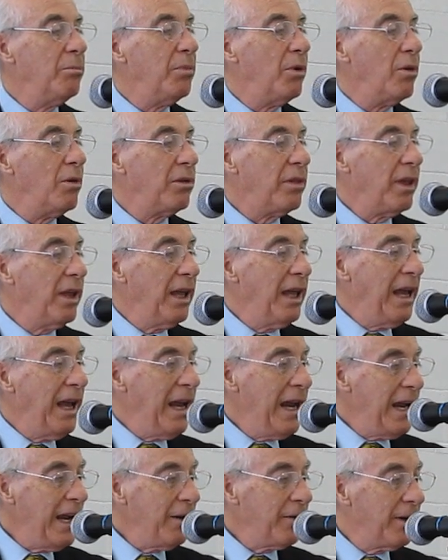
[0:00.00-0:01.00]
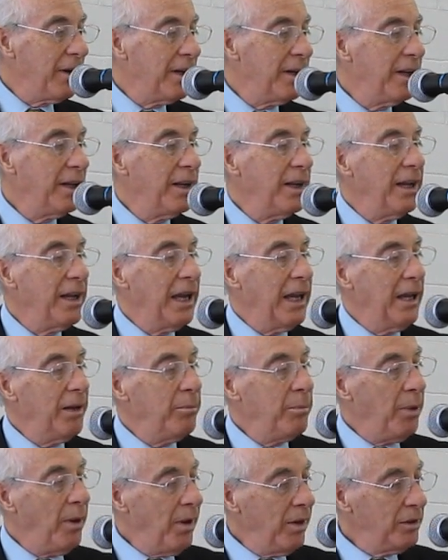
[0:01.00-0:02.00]
both Herod
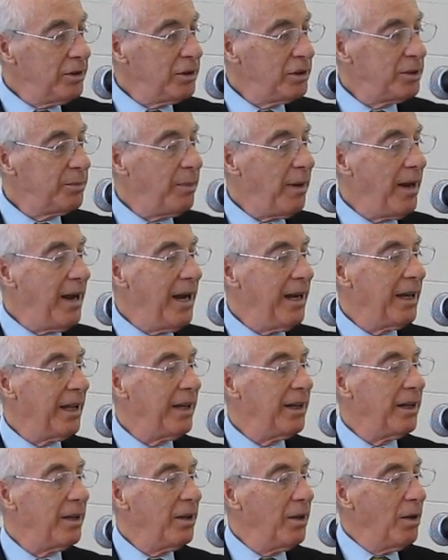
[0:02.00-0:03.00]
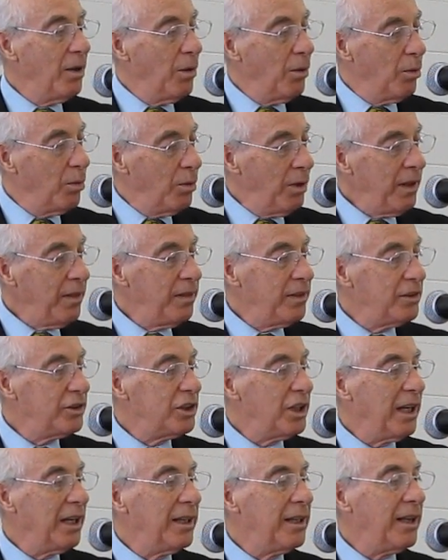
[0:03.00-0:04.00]
and Pontius Pilate, with the
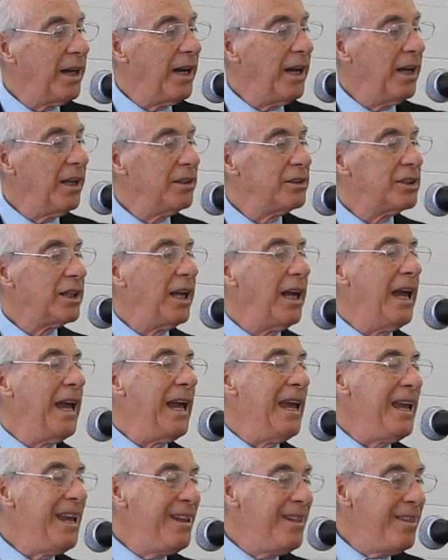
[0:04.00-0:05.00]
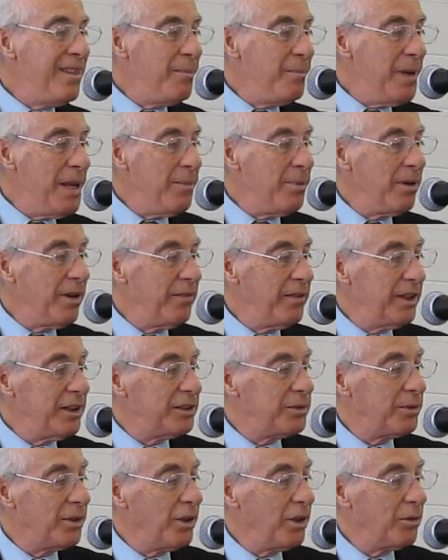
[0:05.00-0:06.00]
Gentiles and the people of
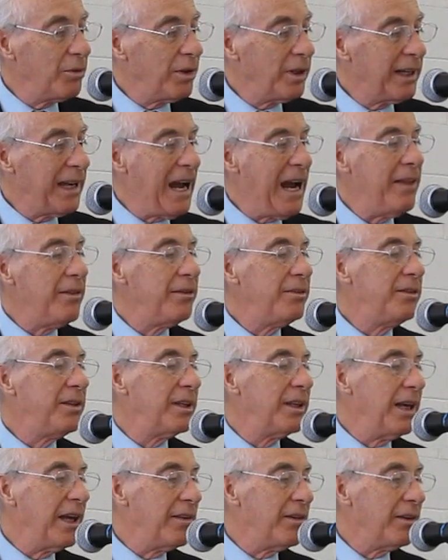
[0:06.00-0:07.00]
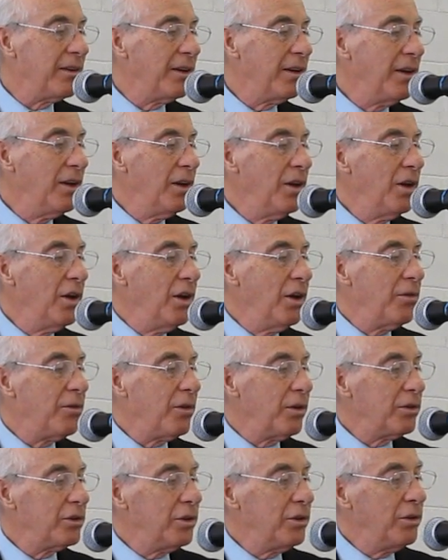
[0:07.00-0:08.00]
Israel were gathered together
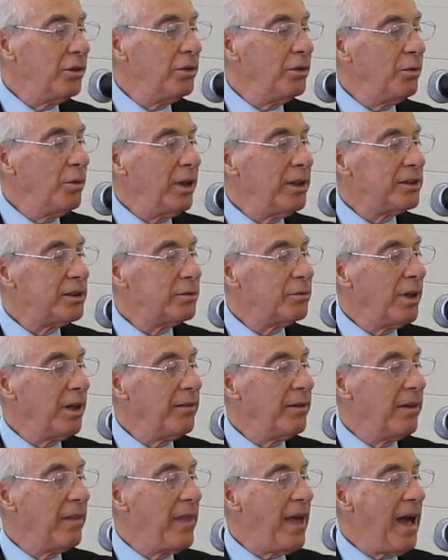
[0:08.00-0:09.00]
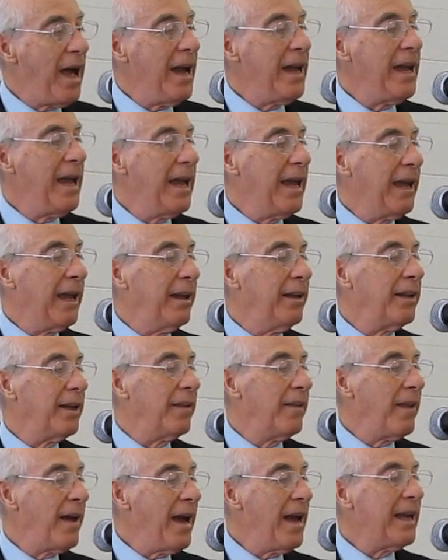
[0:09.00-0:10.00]
for to do whatsoever thy hand
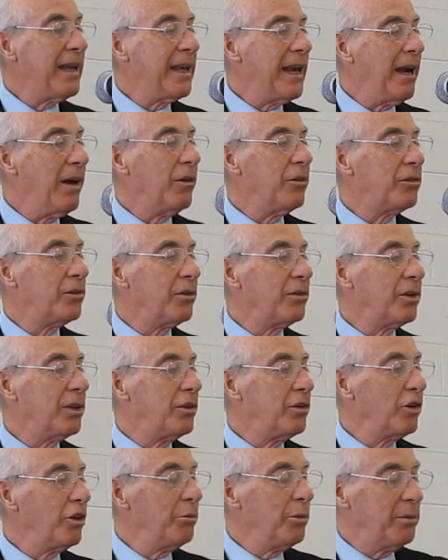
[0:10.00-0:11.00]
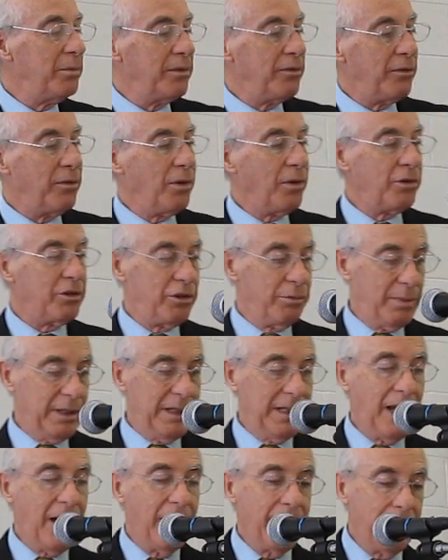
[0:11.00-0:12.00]
and thy counsel determined before to be
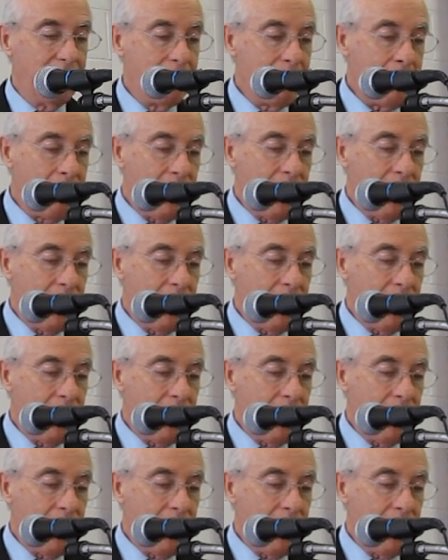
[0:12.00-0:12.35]
done.